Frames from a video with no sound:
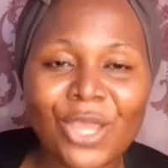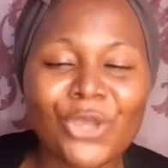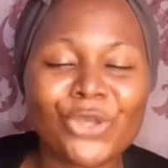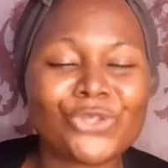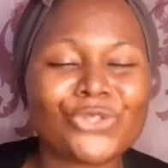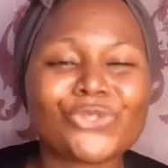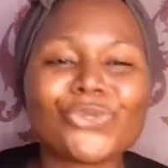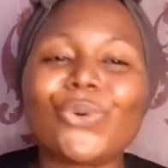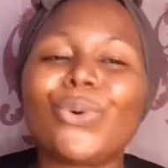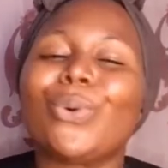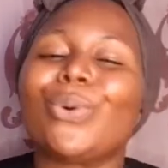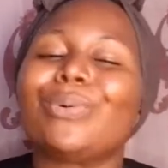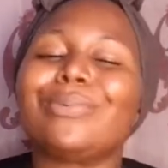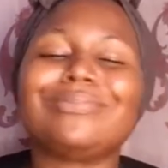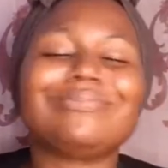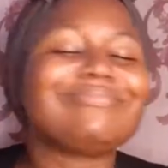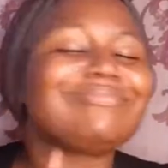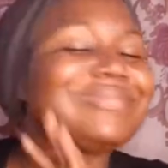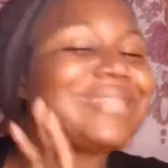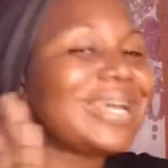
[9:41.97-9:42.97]
So
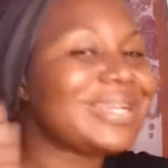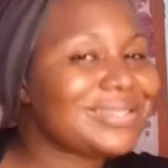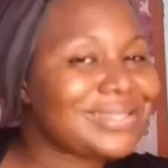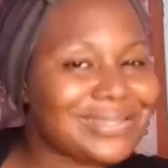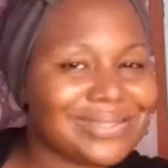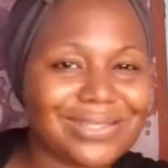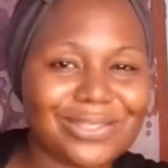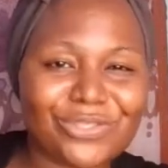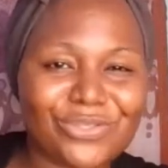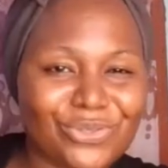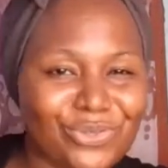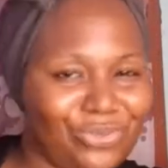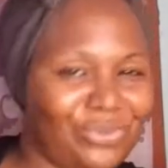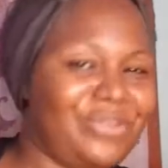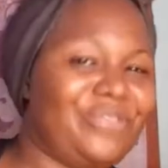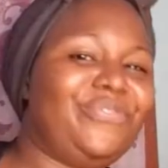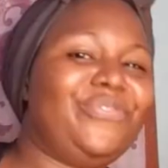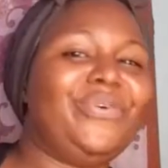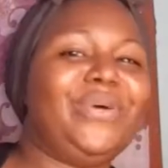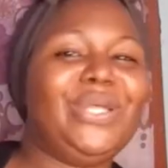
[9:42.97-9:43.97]
that is a
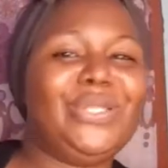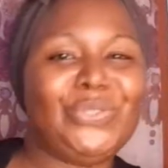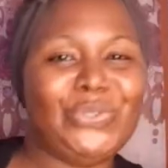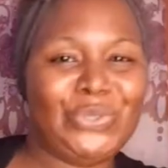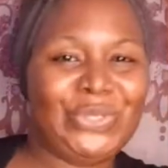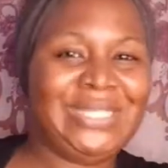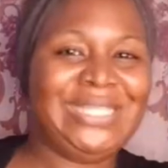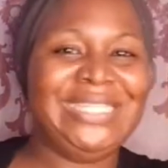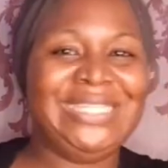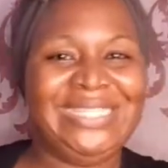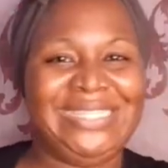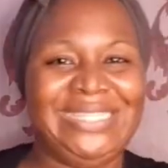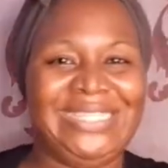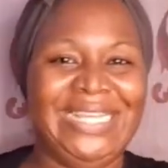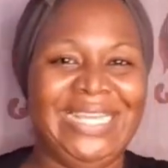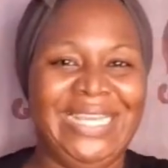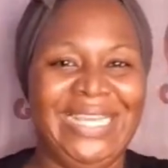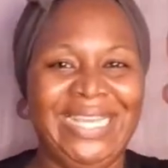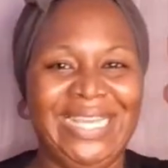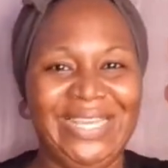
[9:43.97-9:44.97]
story for another
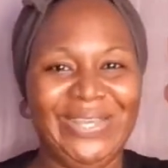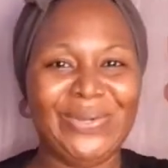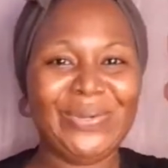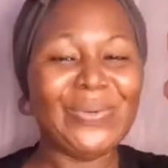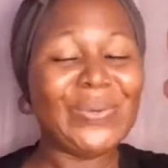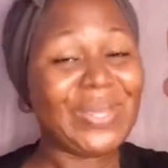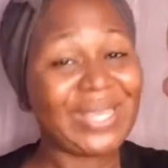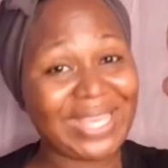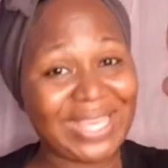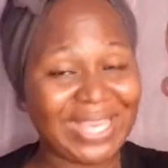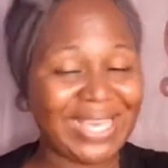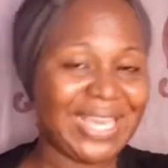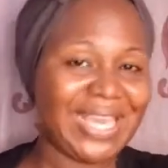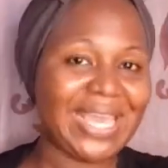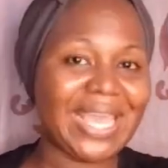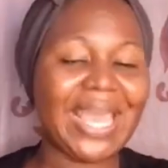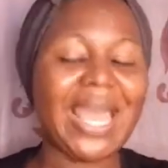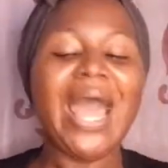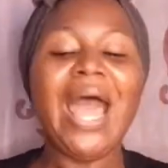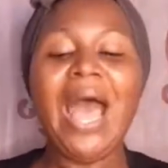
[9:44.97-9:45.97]
day,
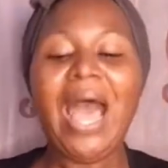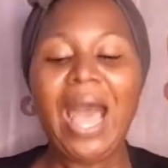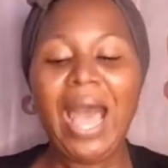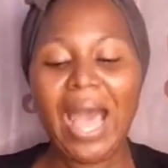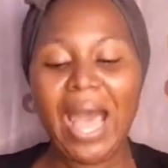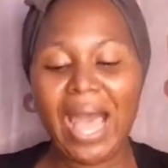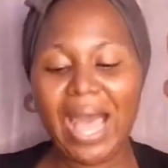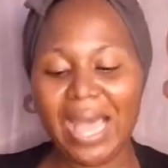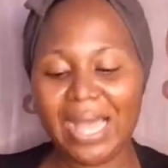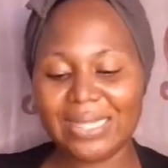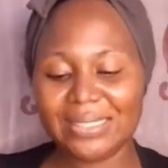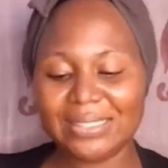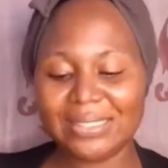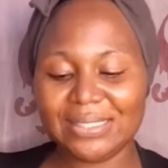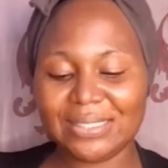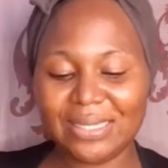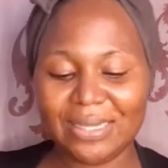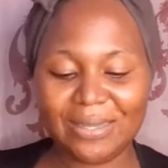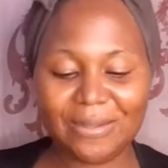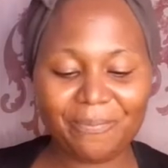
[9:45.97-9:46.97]
okay? And
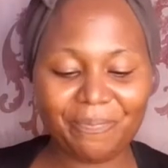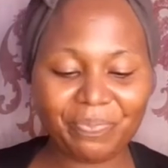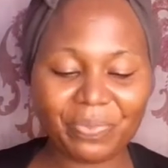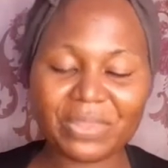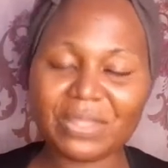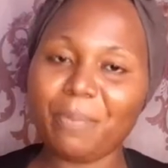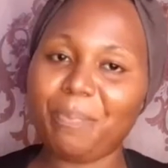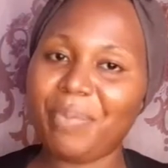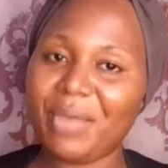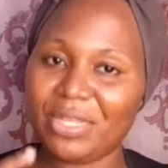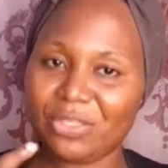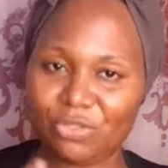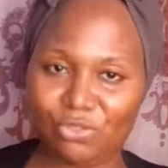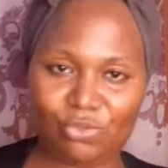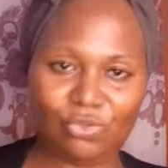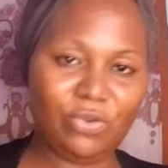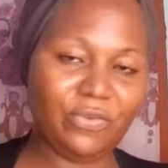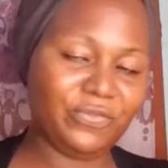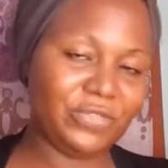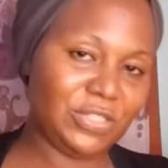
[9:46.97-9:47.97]
the part
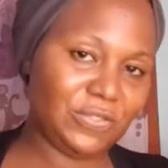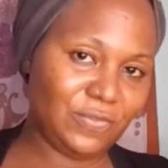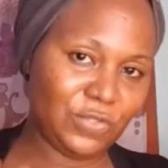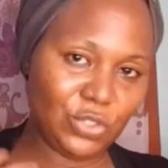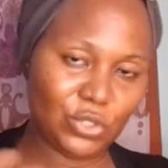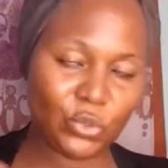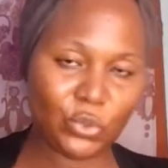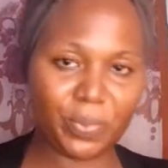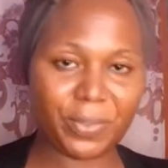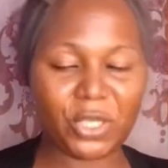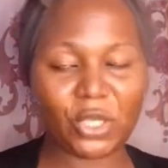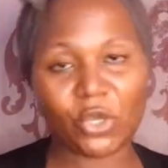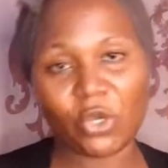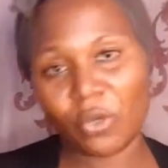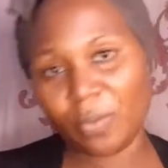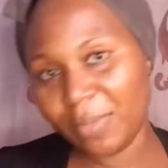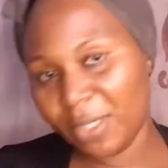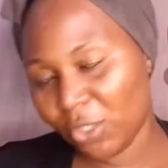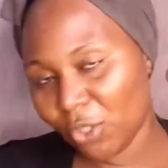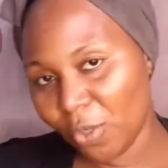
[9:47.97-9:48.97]
2 of this video will be
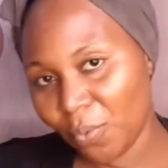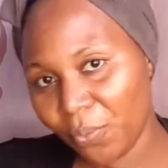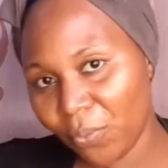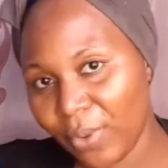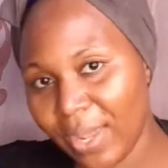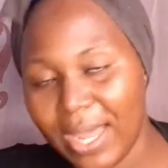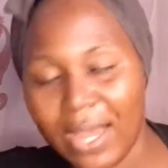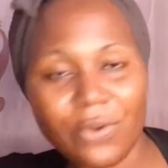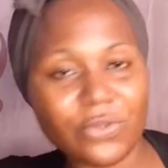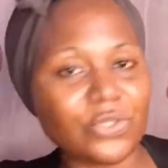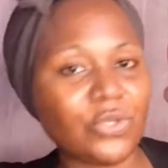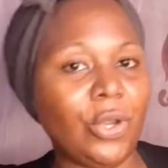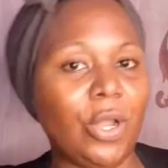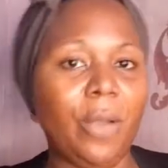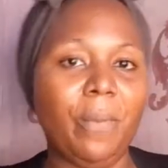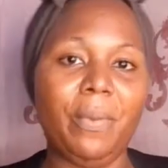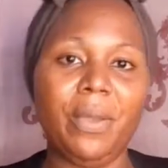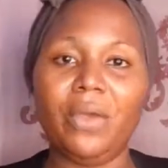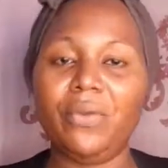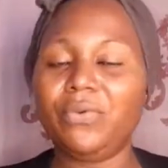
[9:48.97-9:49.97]
coming up, where I'll talk
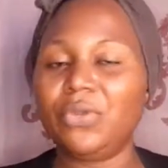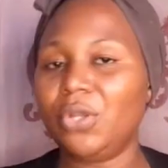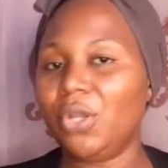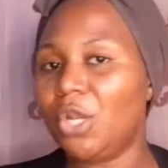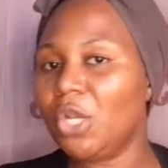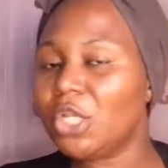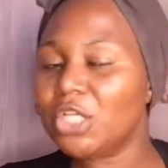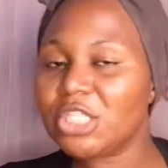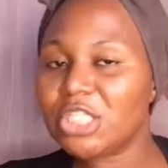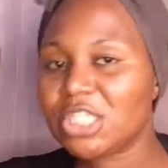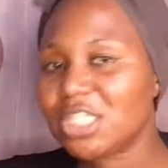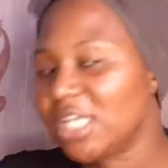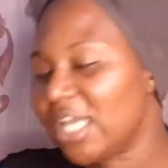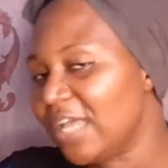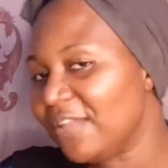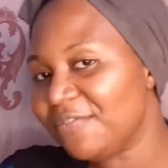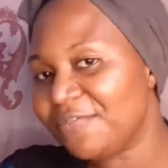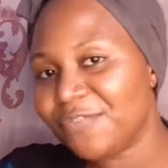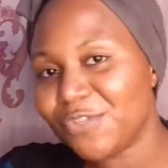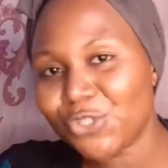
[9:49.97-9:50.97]
about rheology
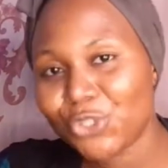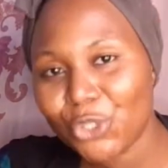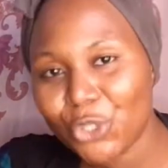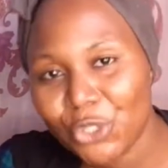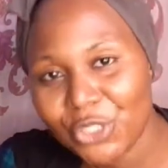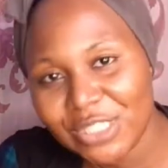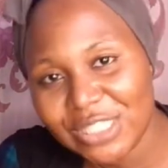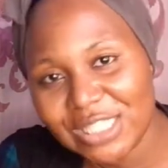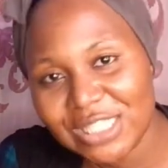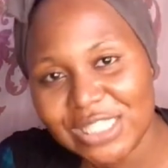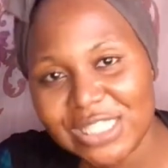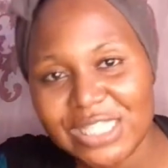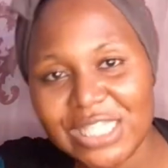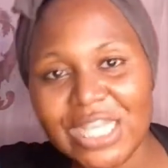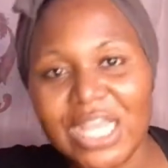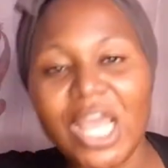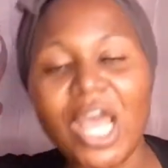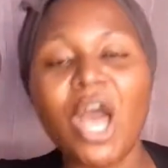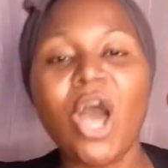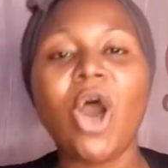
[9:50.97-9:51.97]
and
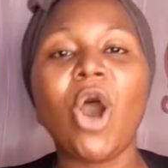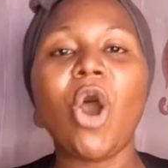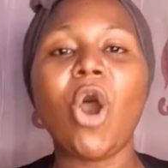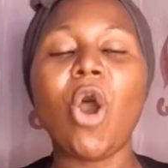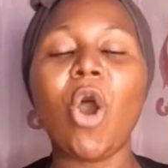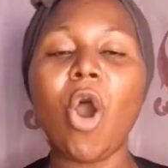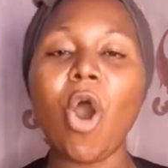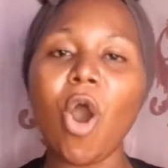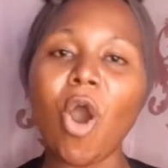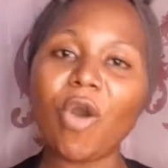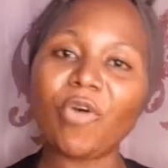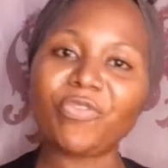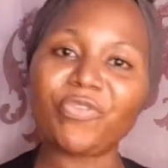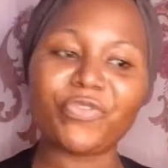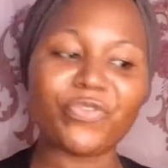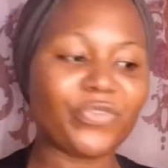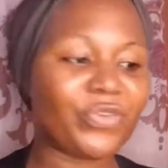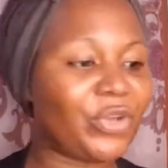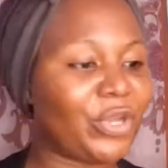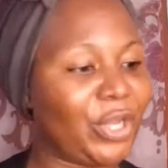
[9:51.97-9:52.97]
viscosity
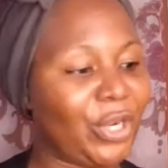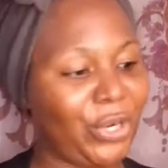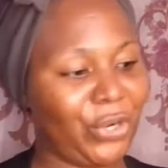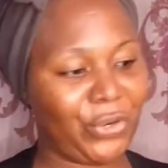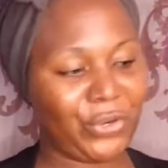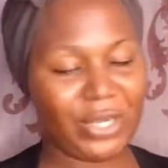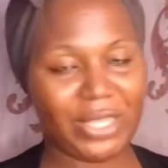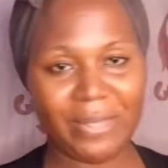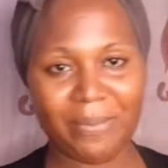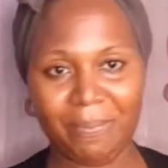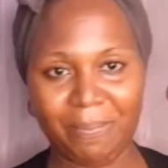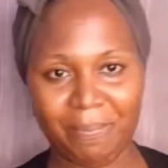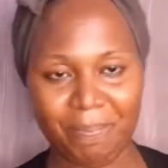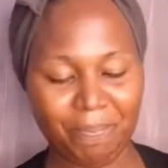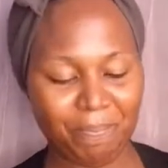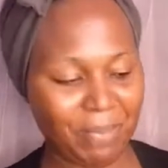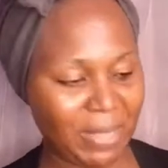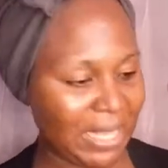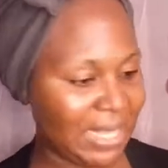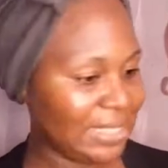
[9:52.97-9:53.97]
of cream
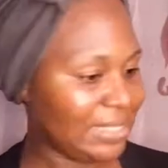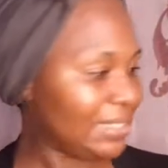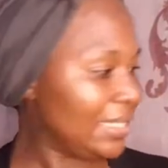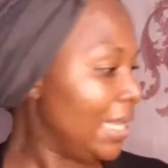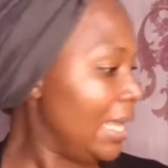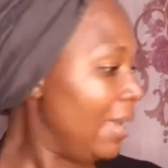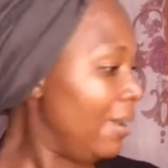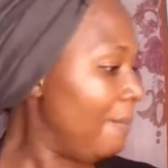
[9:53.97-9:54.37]
base.